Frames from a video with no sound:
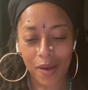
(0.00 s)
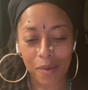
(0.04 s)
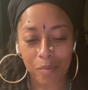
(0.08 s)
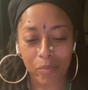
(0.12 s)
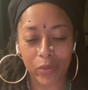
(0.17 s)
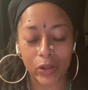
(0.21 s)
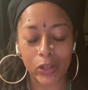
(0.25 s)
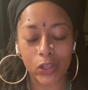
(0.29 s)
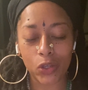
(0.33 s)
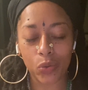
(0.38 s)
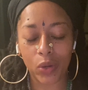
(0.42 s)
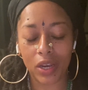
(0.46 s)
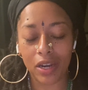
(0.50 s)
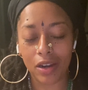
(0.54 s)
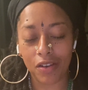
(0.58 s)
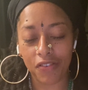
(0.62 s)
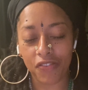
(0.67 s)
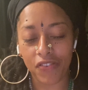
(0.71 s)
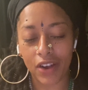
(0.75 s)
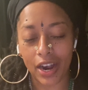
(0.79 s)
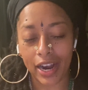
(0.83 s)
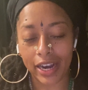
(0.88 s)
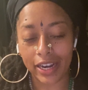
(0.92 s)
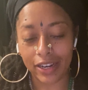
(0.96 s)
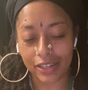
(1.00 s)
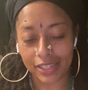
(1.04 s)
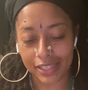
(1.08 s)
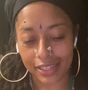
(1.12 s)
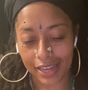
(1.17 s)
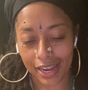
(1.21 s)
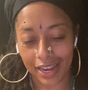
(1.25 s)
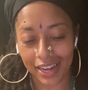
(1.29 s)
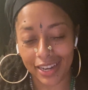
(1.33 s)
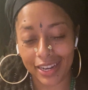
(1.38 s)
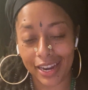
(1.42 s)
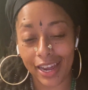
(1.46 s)
between a fire
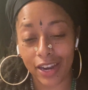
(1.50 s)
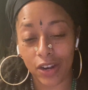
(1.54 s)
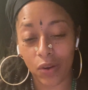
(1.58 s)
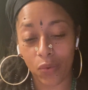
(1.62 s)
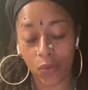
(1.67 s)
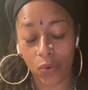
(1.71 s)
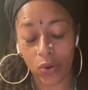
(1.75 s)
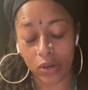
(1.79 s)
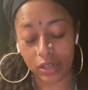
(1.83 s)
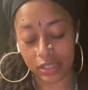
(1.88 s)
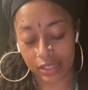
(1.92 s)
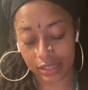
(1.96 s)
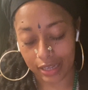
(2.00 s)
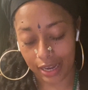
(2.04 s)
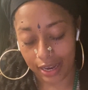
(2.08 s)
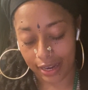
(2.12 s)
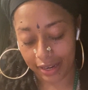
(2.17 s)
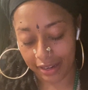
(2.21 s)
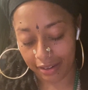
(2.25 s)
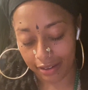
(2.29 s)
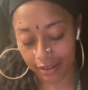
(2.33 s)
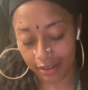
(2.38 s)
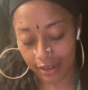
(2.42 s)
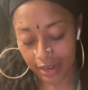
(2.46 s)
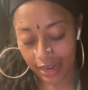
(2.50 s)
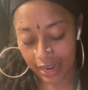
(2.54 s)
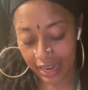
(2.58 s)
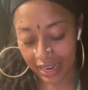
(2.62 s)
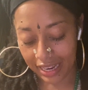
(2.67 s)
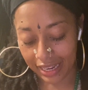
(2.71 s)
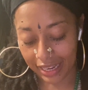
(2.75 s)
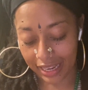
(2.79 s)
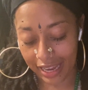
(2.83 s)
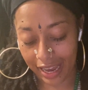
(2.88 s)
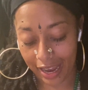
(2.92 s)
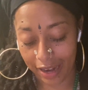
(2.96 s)
sign and a water sign
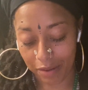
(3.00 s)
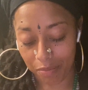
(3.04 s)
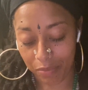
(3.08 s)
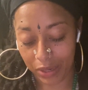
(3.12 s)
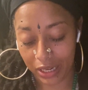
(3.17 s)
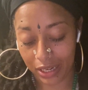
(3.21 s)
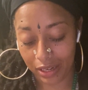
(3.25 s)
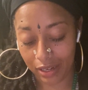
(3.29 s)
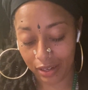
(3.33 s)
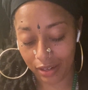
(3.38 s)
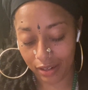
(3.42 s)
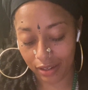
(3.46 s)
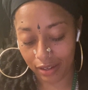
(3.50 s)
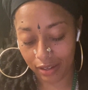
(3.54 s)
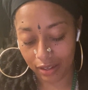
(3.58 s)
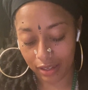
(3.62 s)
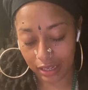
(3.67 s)
can be